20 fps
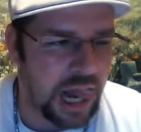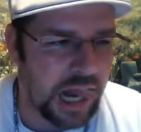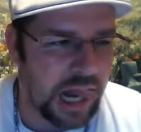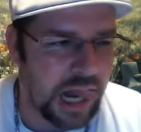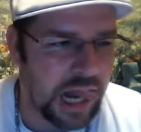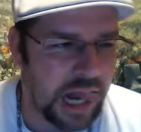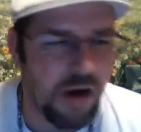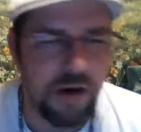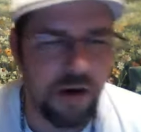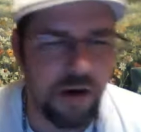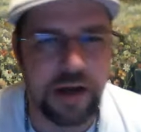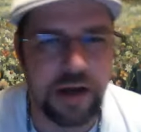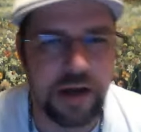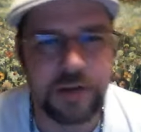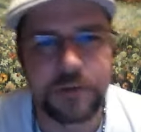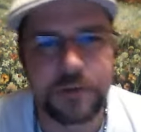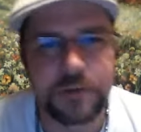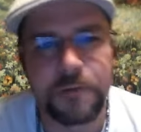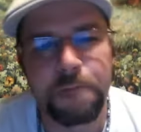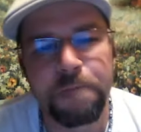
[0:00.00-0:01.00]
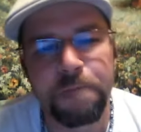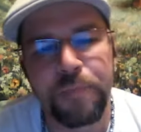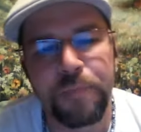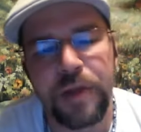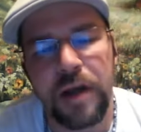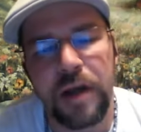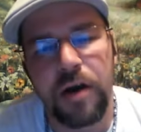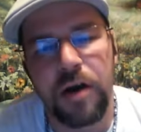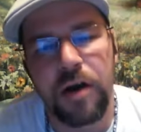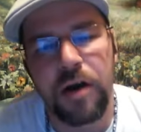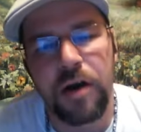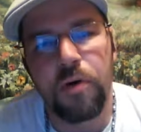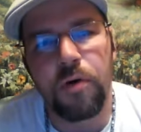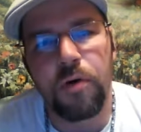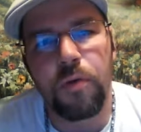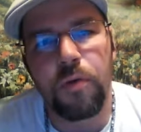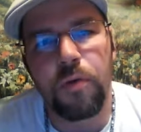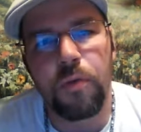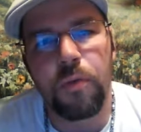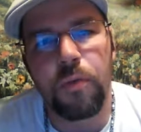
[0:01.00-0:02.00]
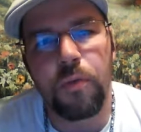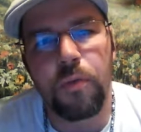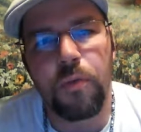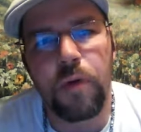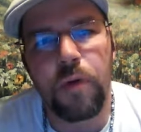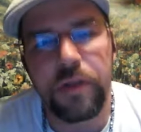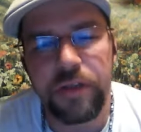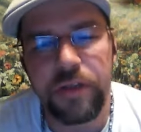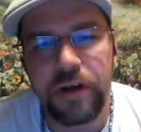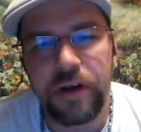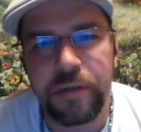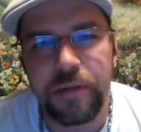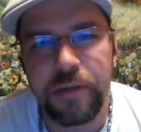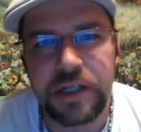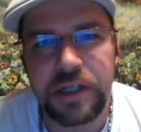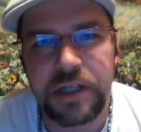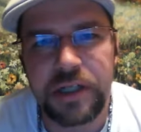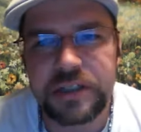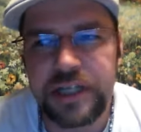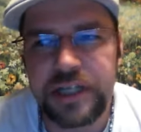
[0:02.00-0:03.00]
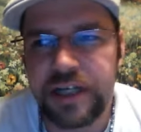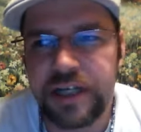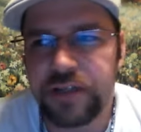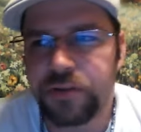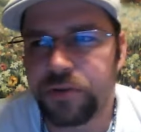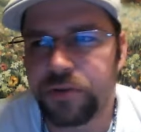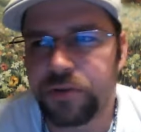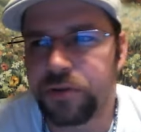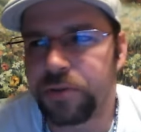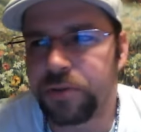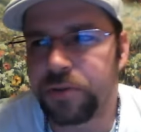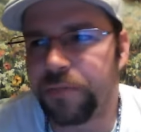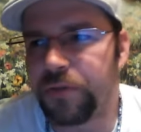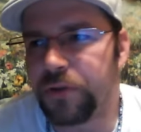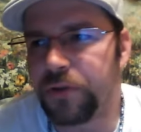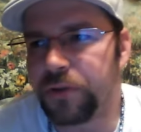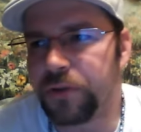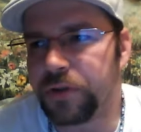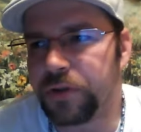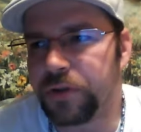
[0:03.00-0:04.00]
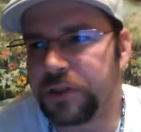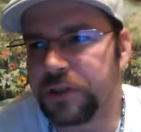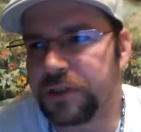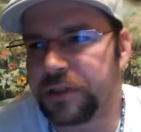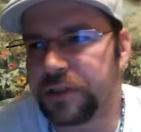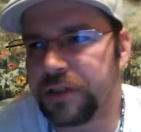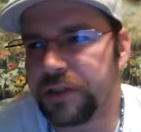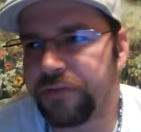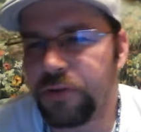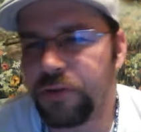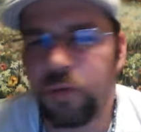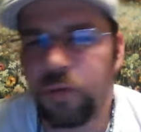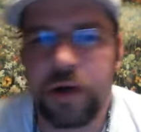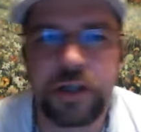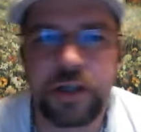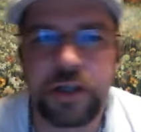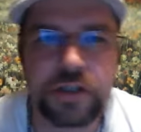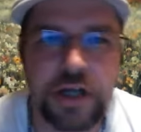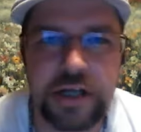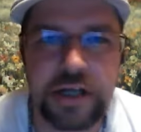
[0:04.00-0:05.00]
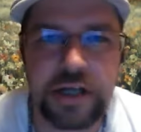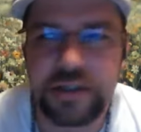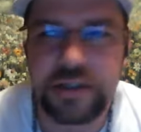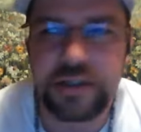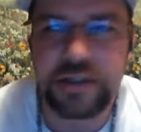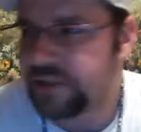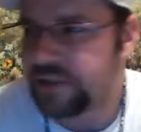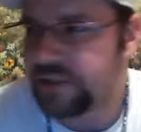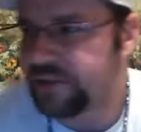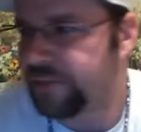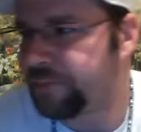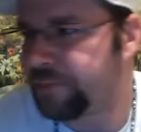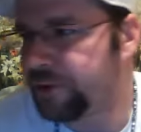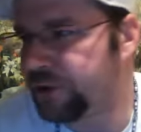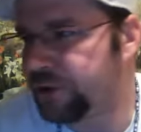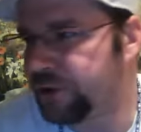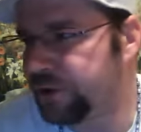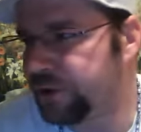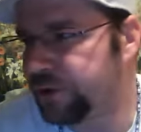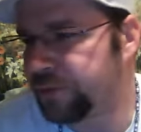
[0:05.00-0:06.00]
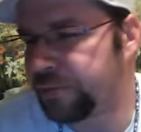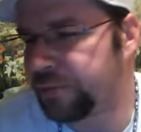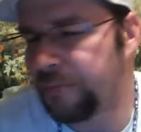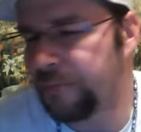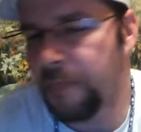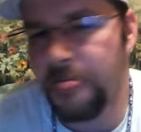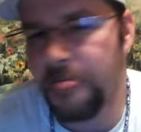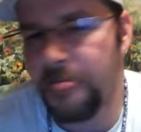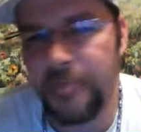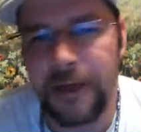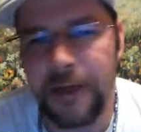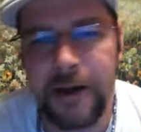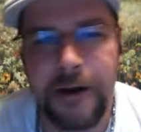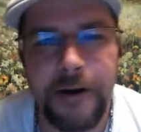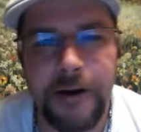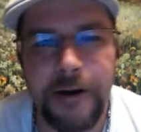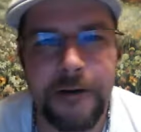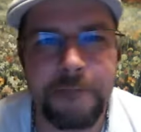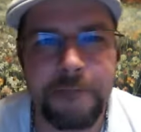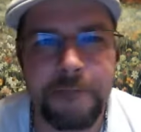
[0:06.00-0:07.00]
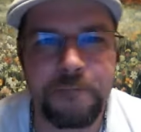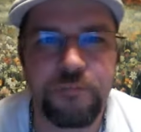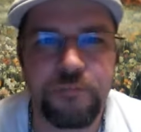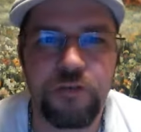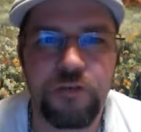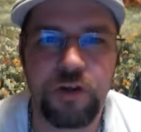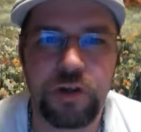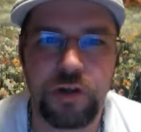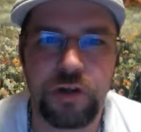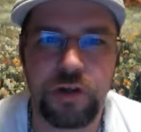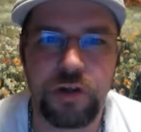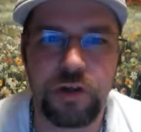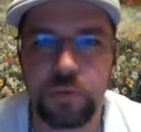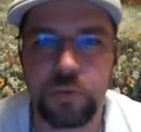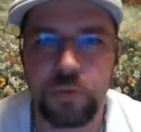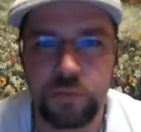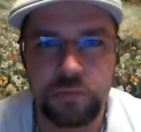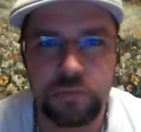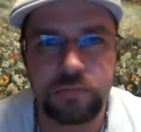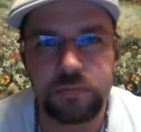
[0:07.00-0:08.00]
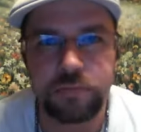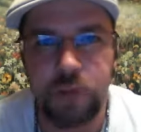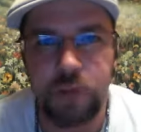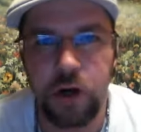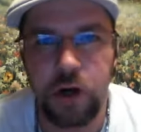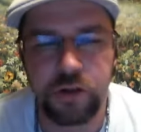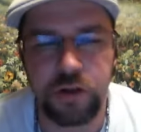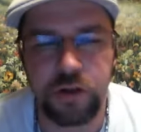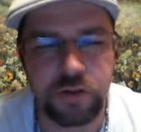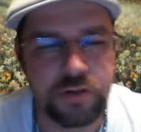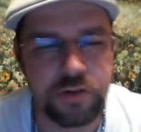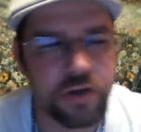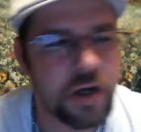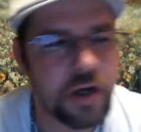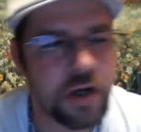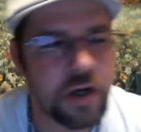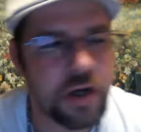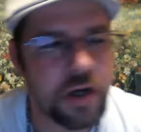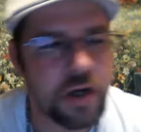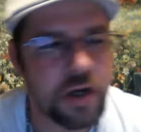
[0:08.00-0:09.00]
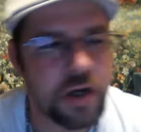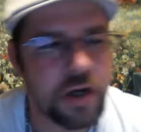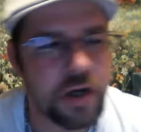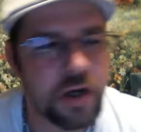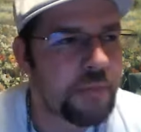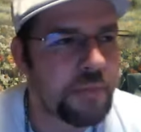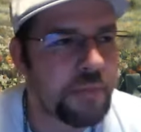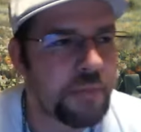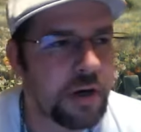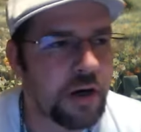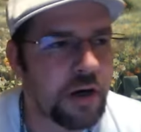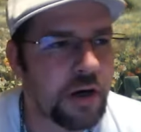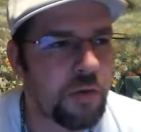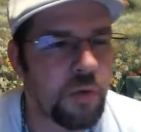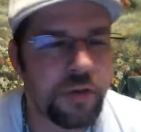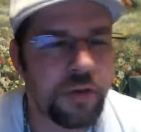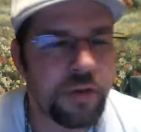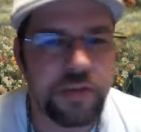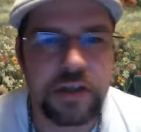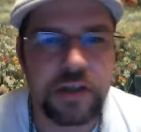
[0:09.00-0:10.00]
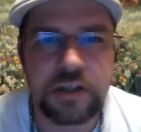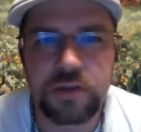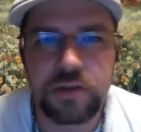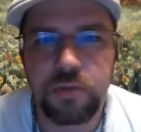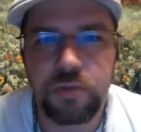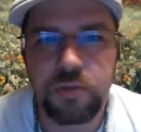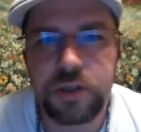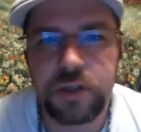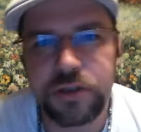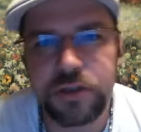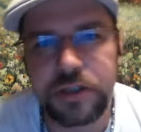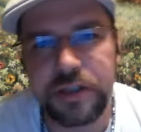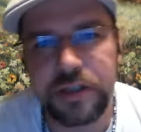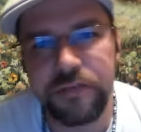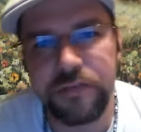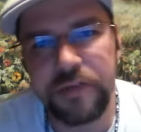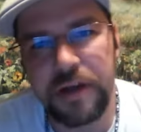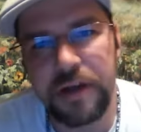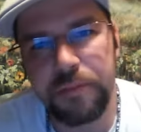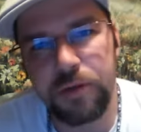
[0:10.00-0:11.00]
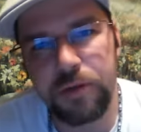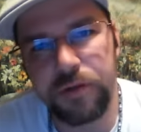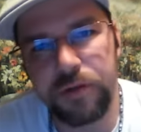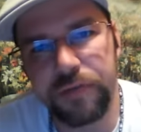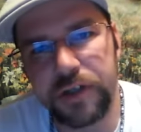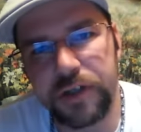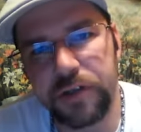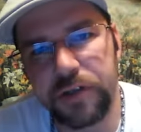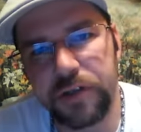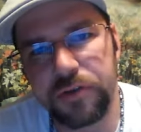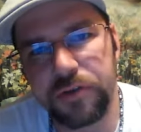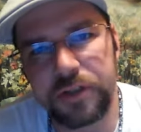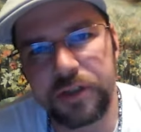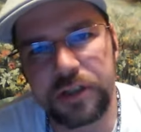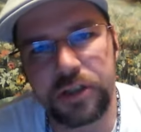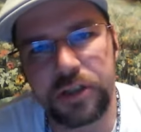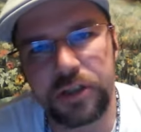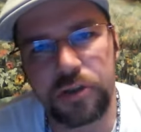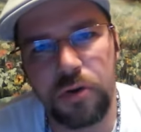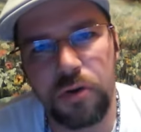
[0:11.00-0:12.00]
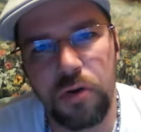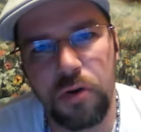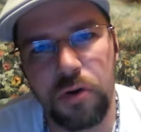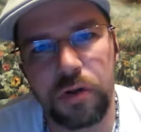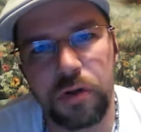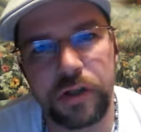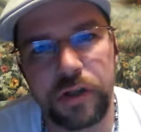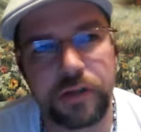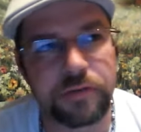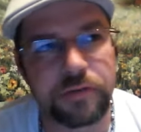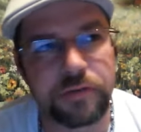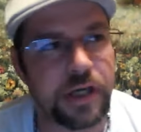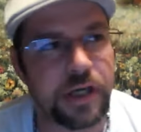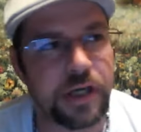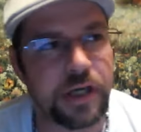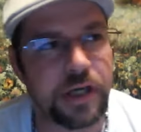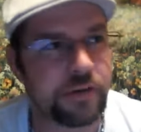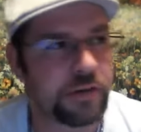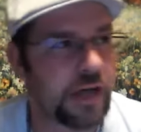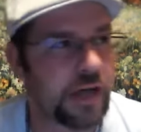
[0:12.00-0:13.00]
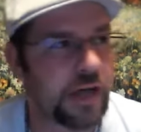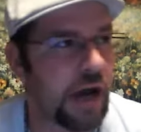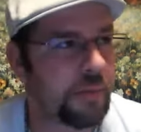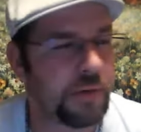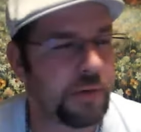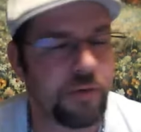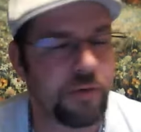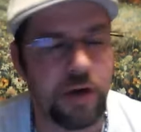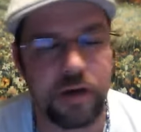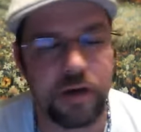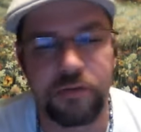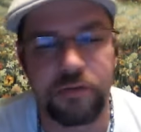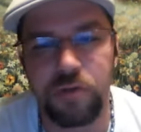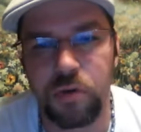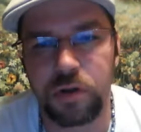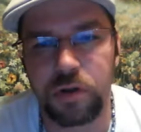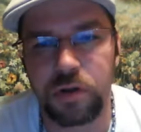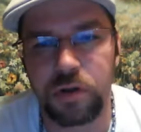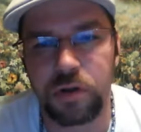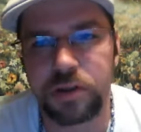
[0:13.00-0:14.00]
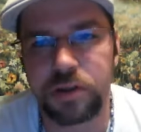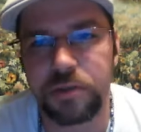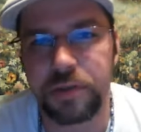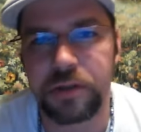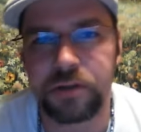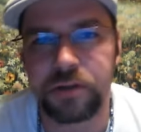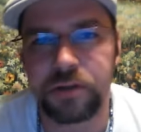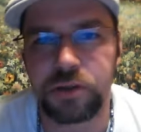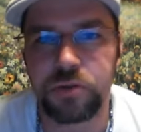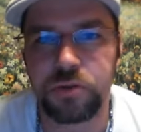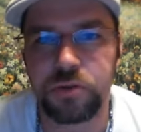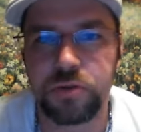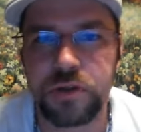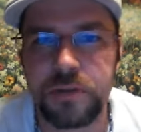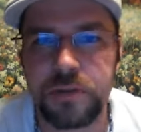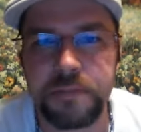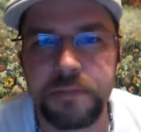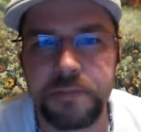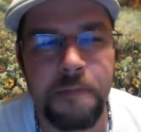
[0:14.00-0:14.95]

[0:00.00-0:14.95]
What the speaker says: All kinds. One thing I'm going to say to YouTube viewers is if you want to try this, that's up to you for the new partners. But one thing is, once you give them your videos in control and copyright, of course, to be able to use them,